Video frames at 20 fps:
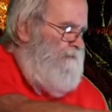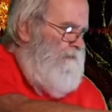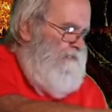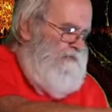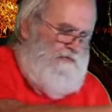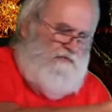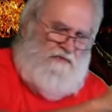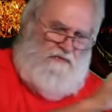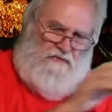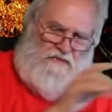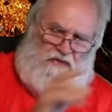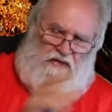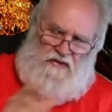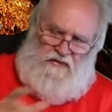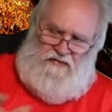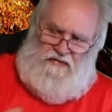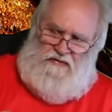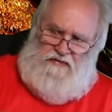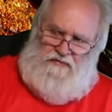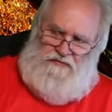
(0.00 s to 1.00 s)
This little
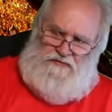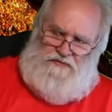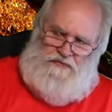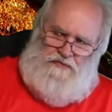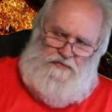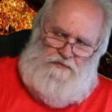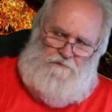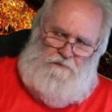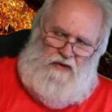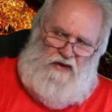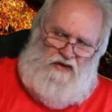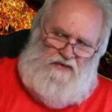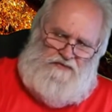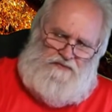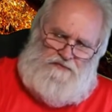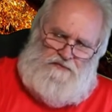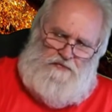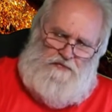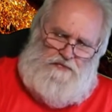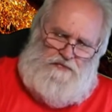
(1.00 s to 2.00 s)
guy does do
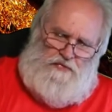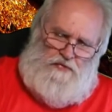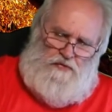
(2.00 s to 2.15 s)
pass-through